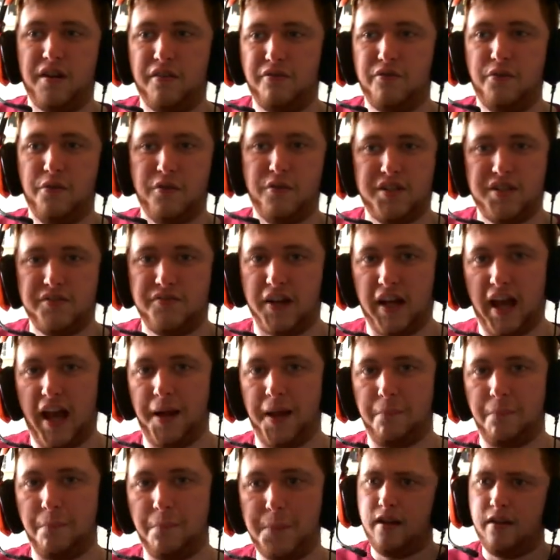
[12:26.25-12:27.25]
forward to the game.
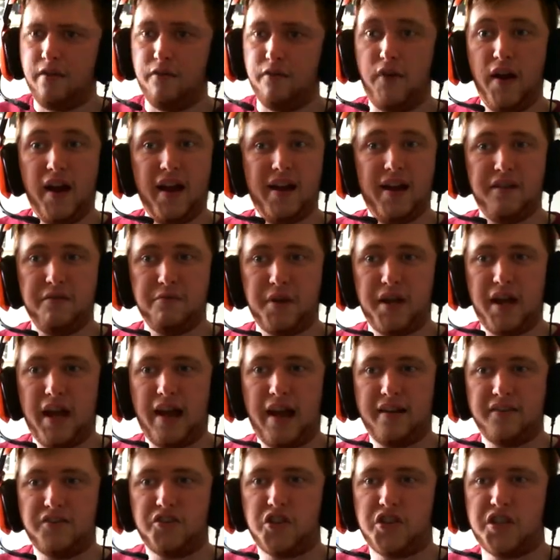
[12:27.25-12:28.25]
Then we
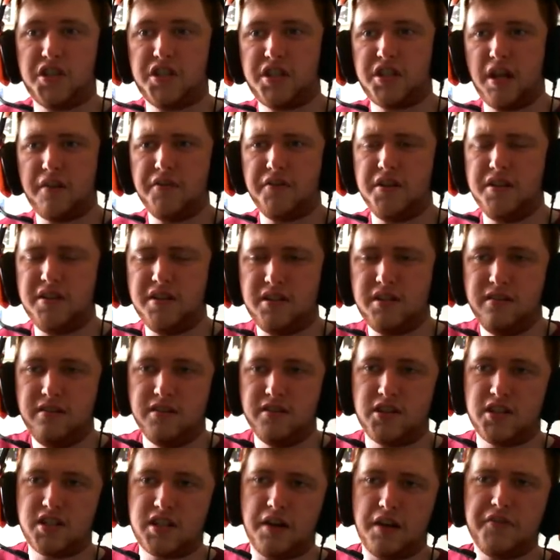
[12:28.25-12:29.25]
had
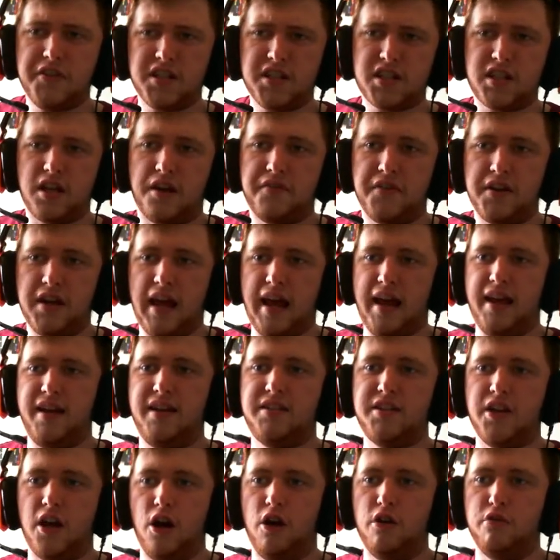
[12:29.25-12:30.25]

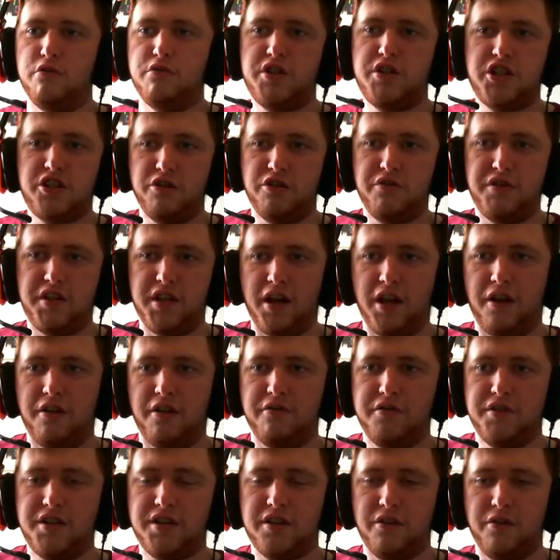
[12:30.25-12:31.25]
7780
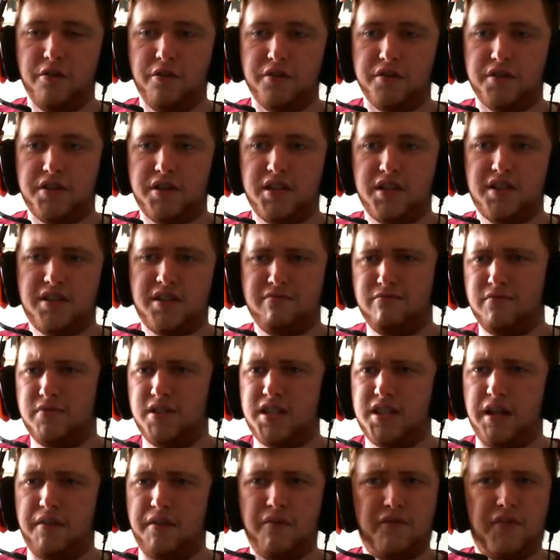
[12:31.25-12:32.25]
Studios, or
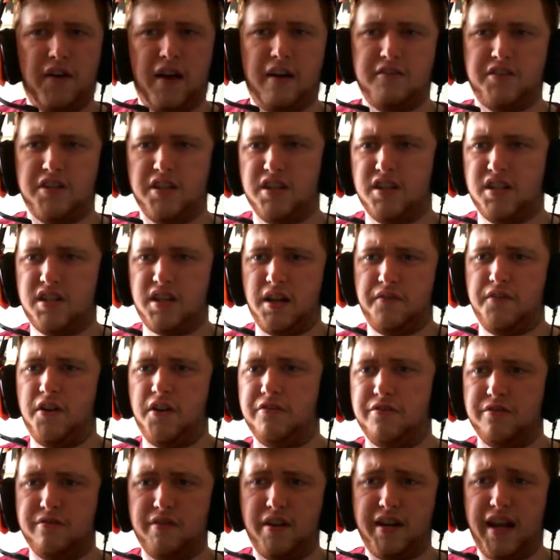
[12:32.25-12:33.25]

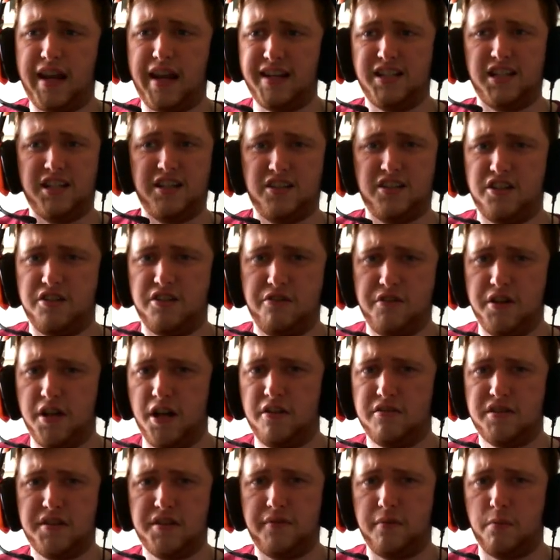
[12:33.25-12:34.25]
7780
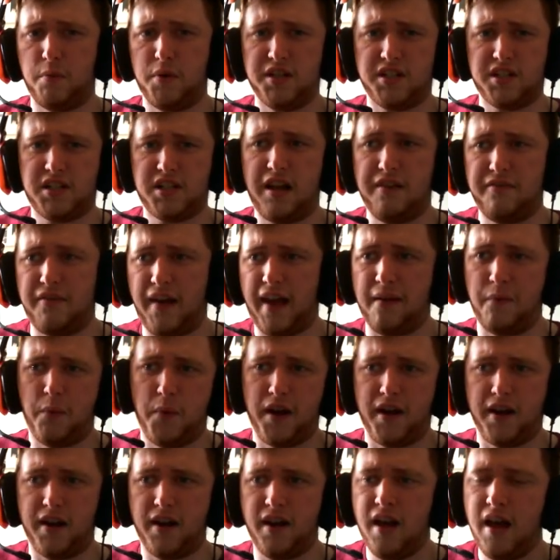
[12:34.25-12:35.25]
Studios, if you want to say it that
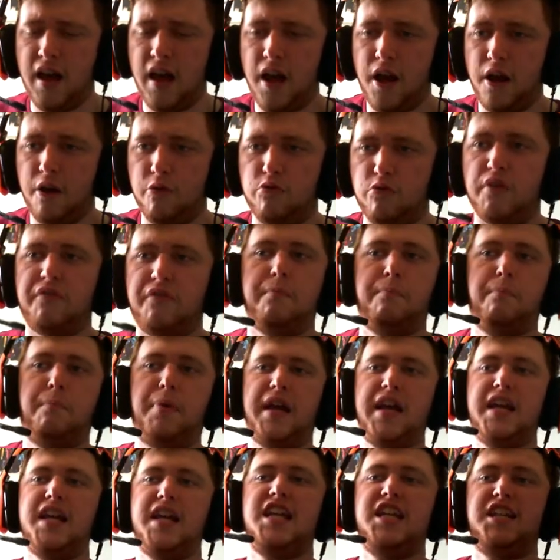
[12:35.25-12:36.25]
way, with
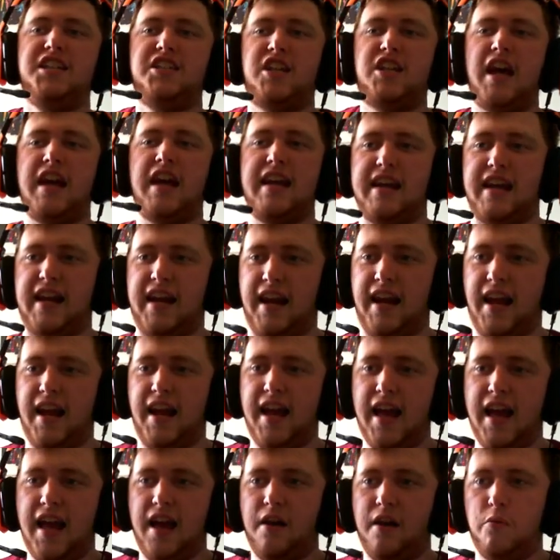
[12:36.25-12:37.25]
PT,
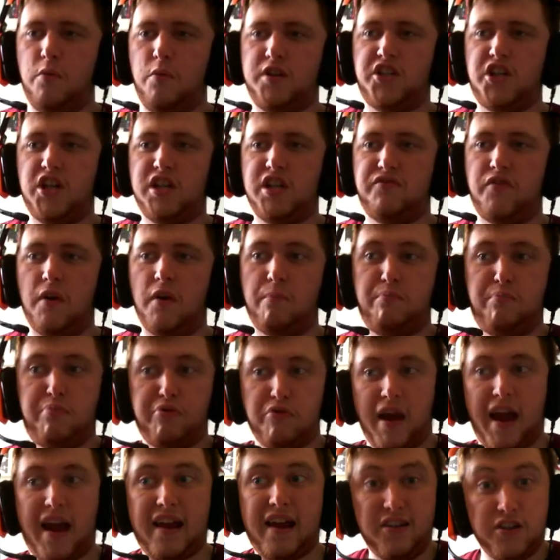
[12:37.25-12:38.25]
which is the
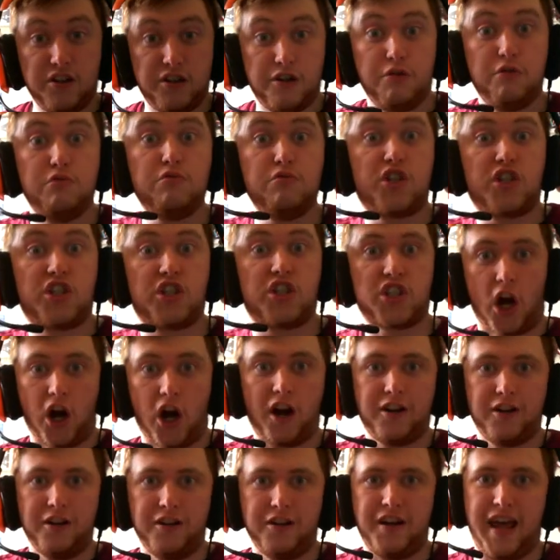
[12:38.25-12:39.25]
brand new
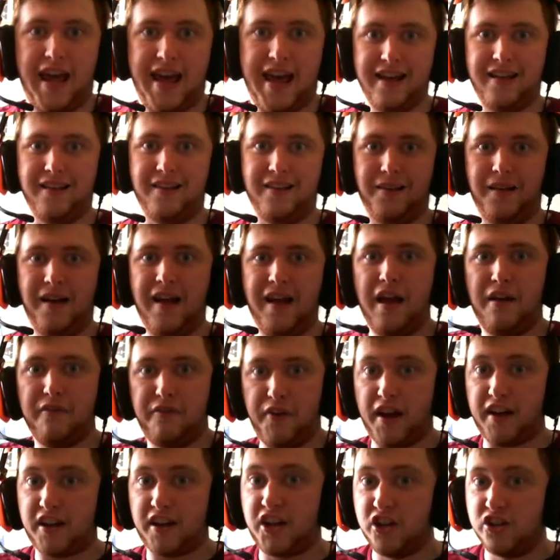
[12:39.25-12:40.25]
Silent Hill
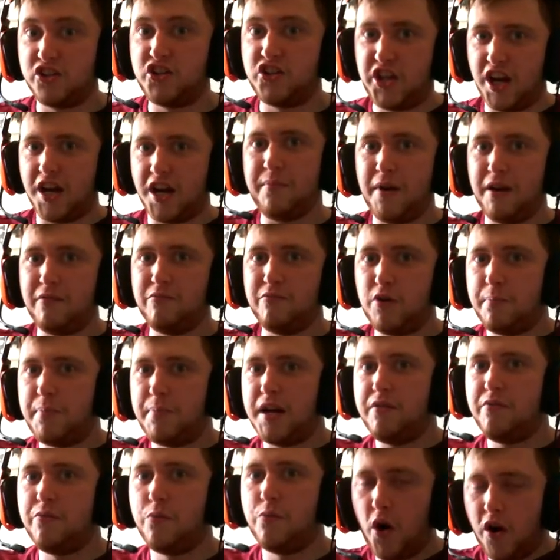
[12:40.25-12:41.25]
that Kojima will
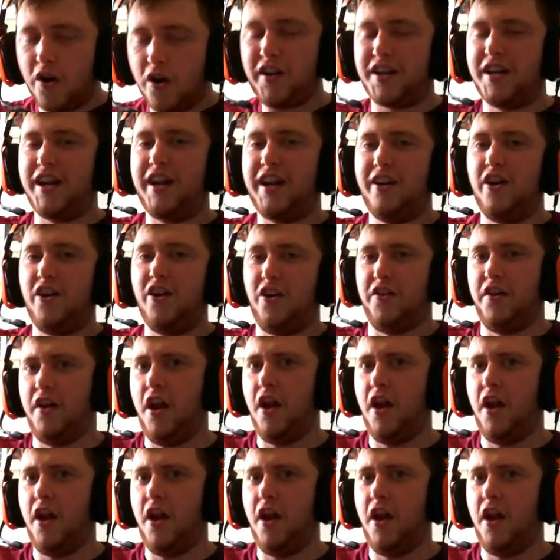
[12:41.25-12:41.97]
be working on.